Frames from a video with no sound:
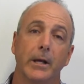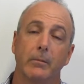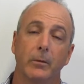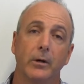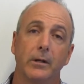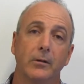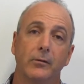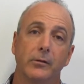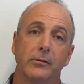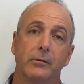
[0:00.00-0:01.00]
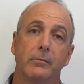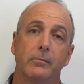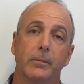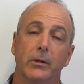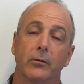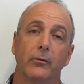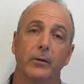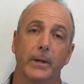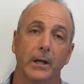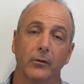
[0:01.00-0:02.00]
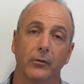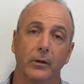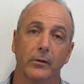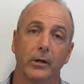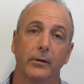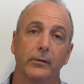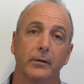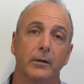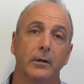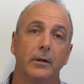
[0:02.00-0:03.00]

make a buying decision, because the market's on the rise.